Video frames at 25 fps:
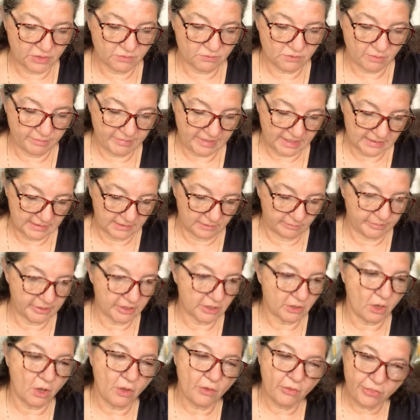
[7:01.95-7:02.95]
row, make it a little
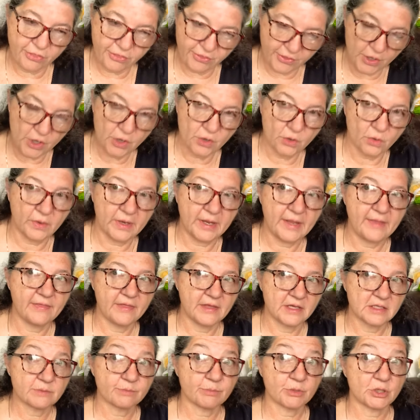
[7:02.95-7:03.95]
bigger. Although in
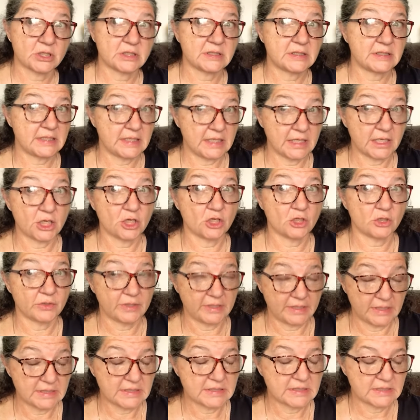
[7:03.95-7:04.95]
this particular
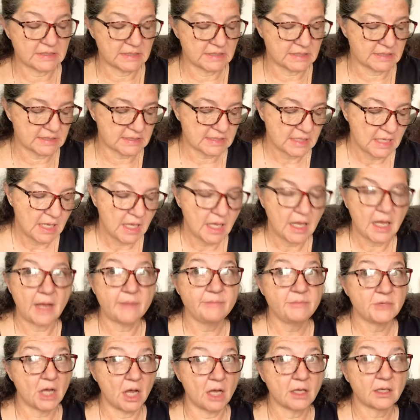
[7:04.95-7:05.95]
instance,
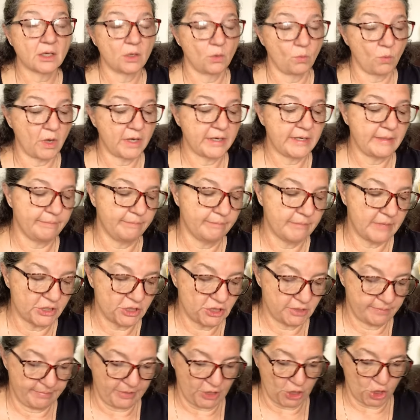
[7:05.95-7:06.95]
I'm not going to want it
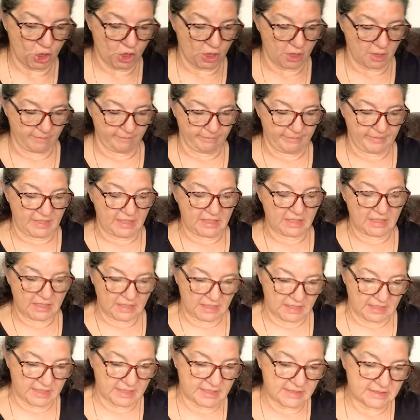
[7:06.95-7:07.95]
much bigger
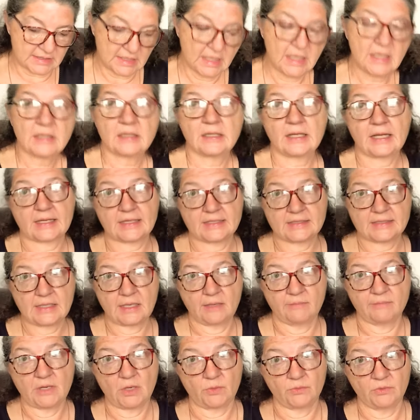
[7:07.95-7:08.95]
because, like I said,
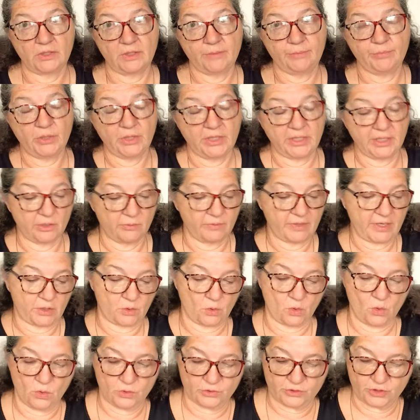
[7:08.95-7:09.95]
I'm not really putting it around a
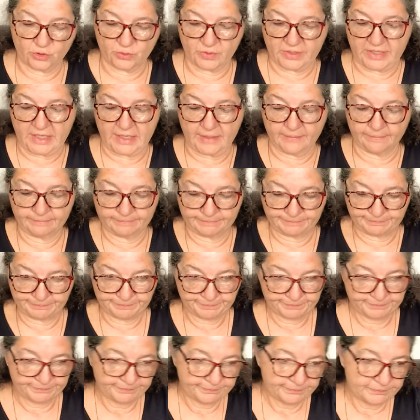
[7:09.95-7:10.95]
whole tree.
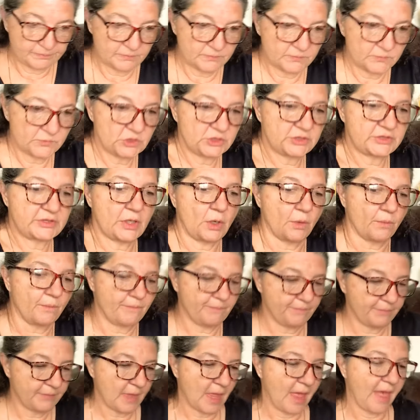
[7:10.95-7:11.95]
So
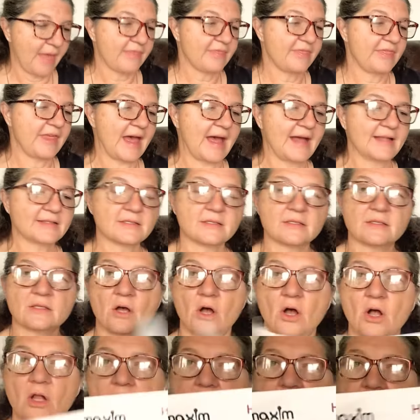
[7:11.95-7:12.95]
that's the
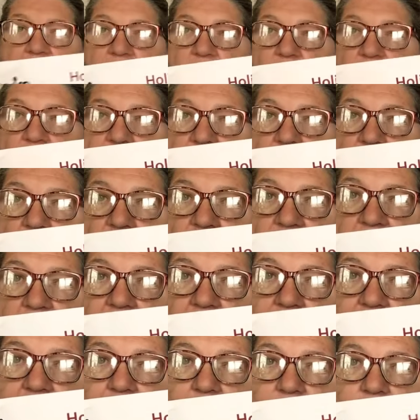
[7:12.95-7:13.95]
holiday tree skirt
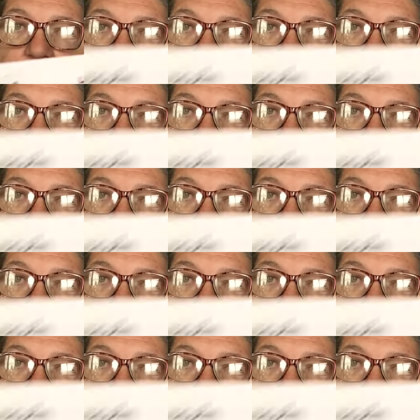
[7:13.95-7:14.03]
kit